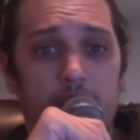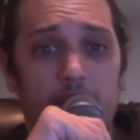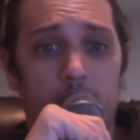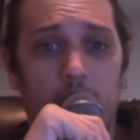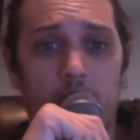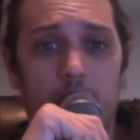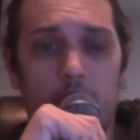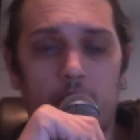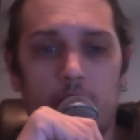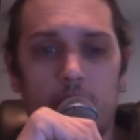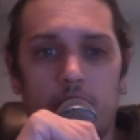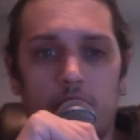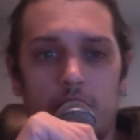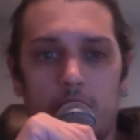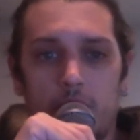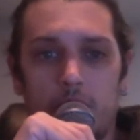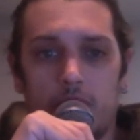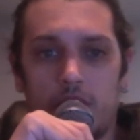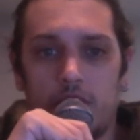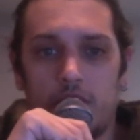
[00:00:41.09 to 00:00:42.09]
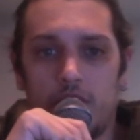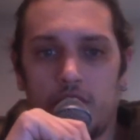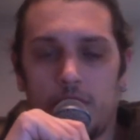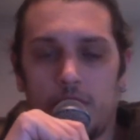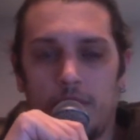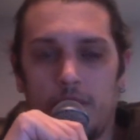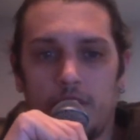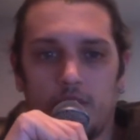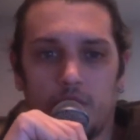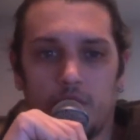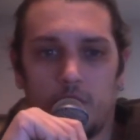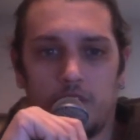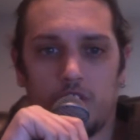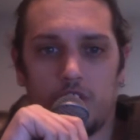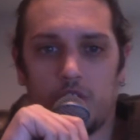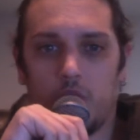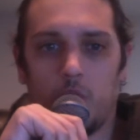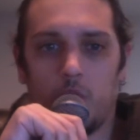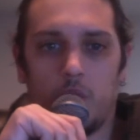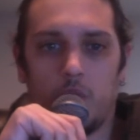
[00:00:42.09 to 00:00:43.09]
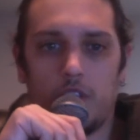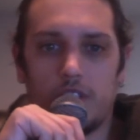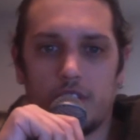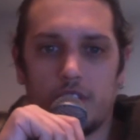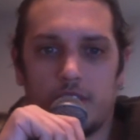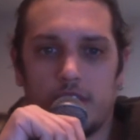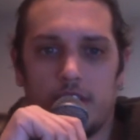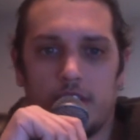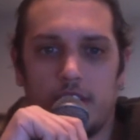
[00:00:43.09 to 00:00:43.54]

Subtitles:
It was just instrumentals, really short ones.